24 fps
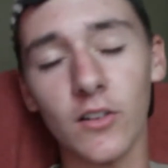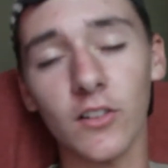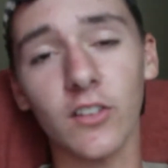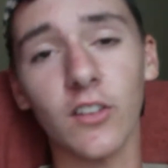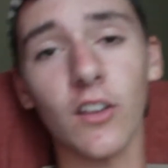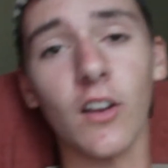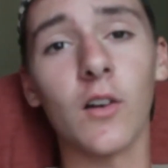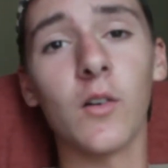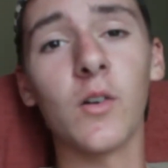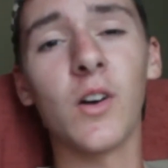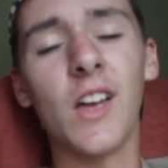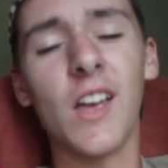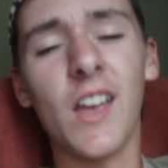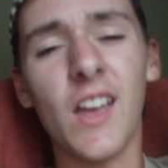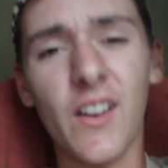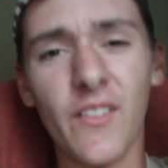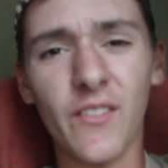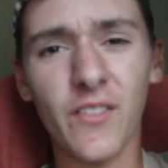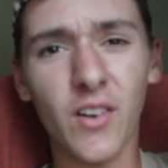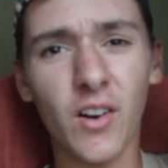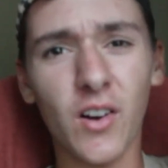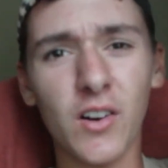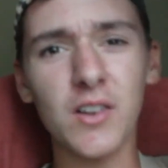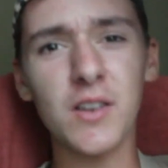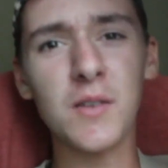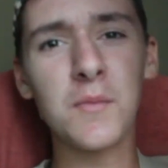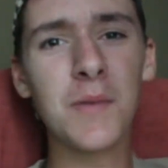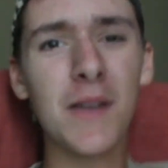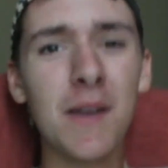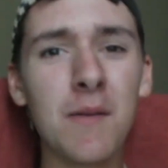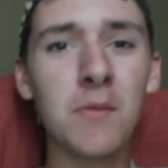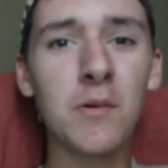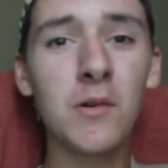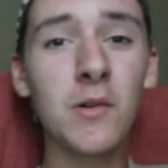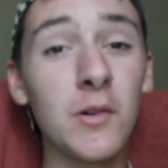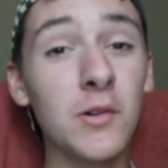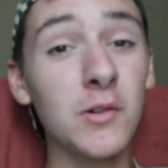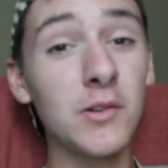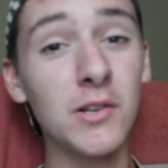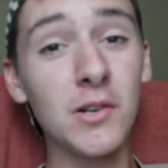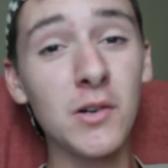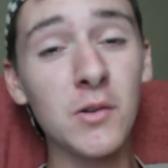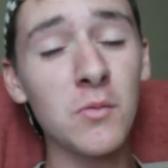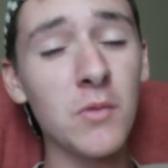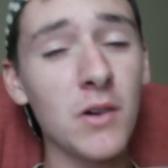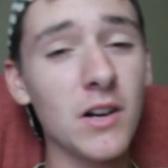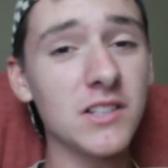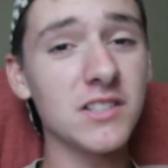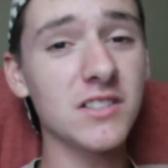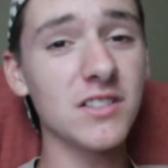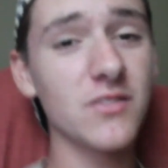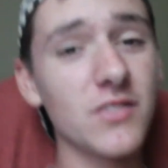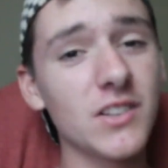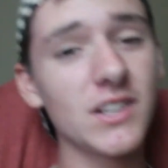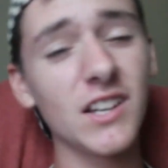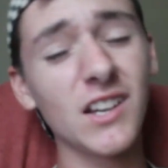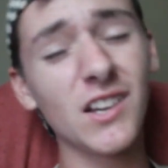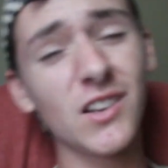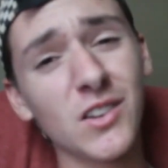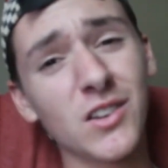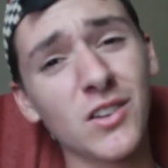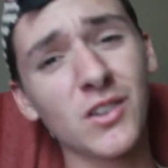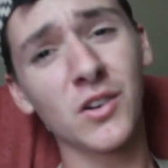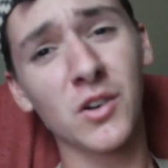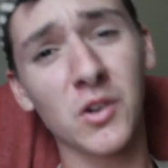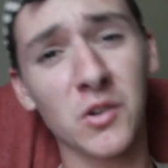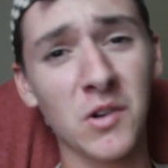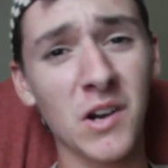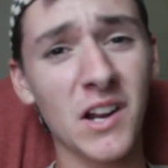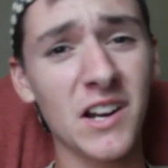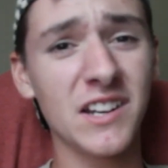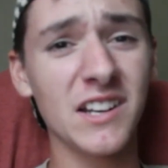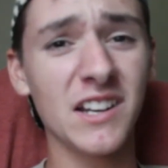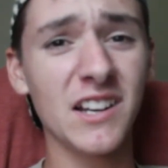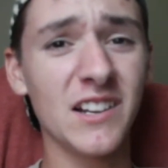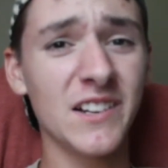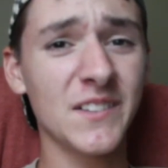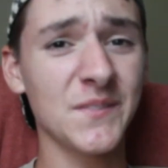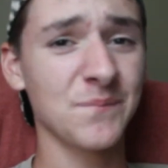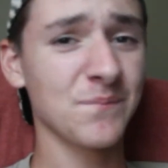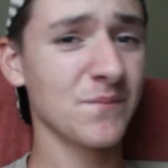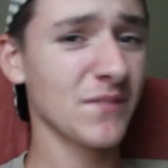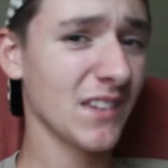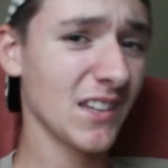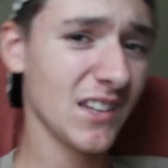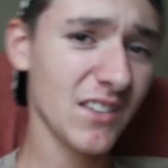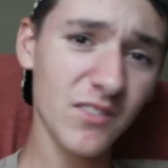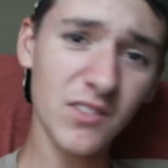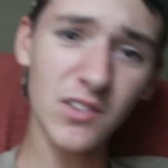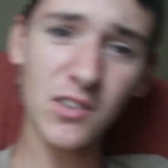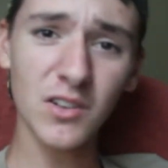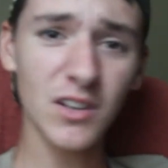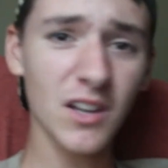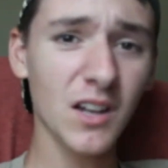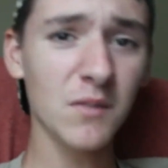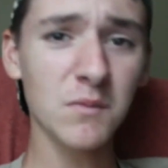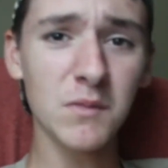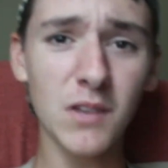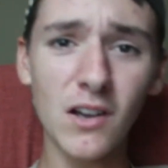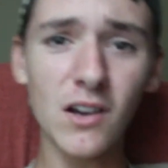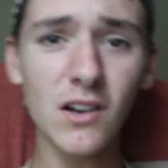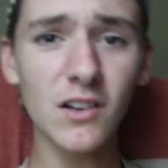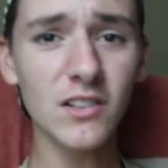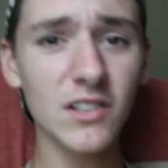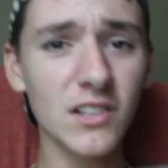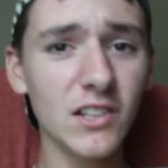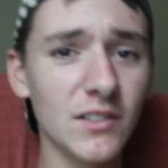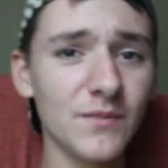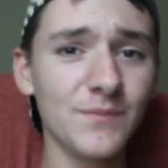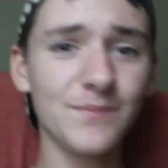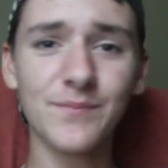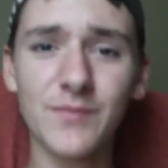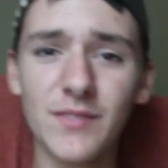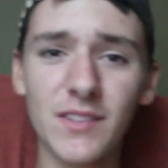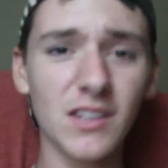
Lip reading: So for all you people who do watch the videos who are around here, if you want to come talk, dude.